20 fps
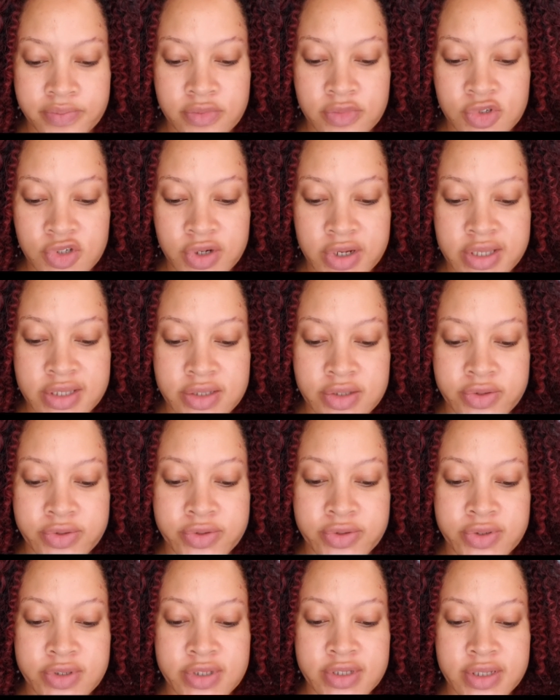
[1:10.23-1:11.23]

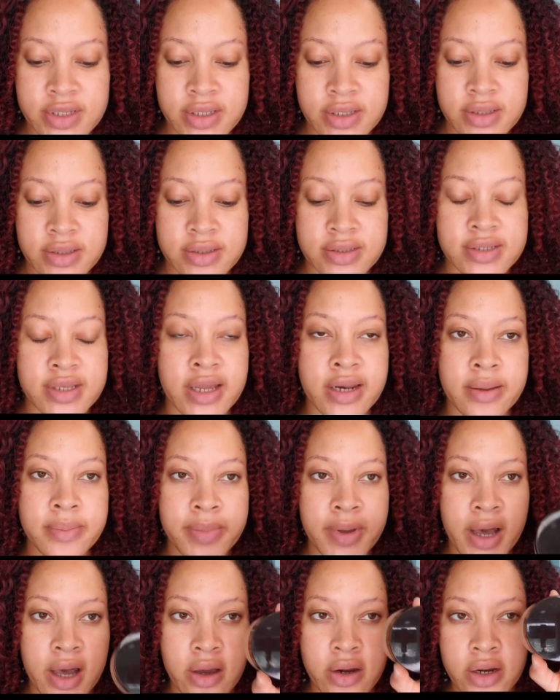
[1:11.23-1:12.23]
translucent setting
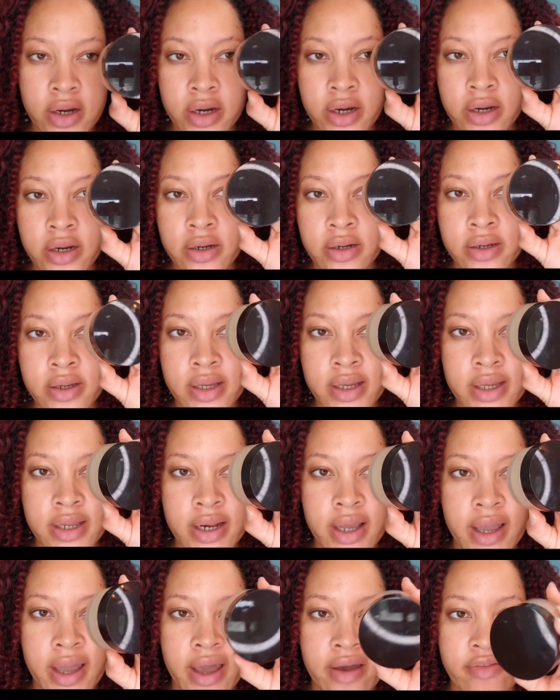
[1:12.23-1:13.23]
powder, and
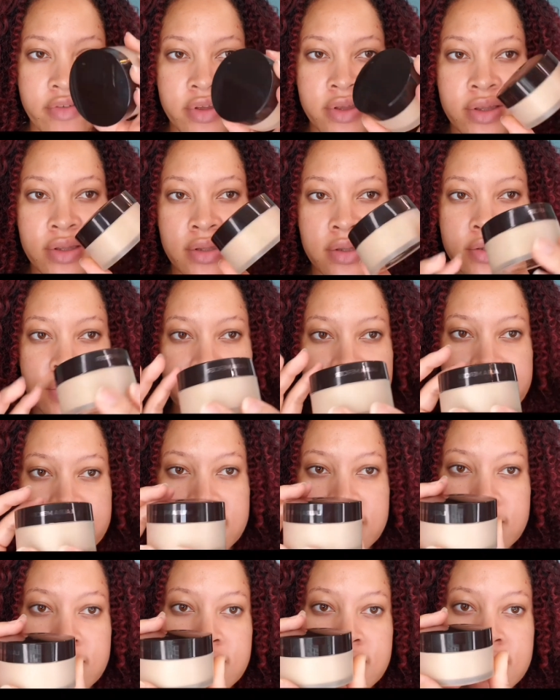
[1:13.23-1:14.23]
I have it in
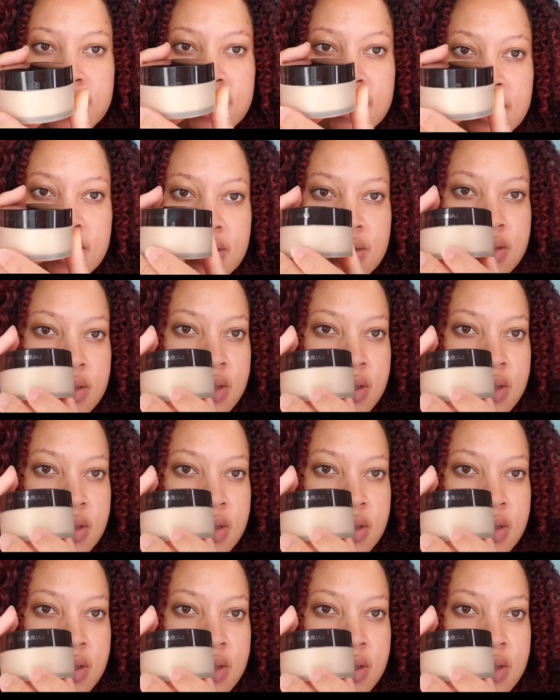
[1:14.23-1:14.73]
translucent,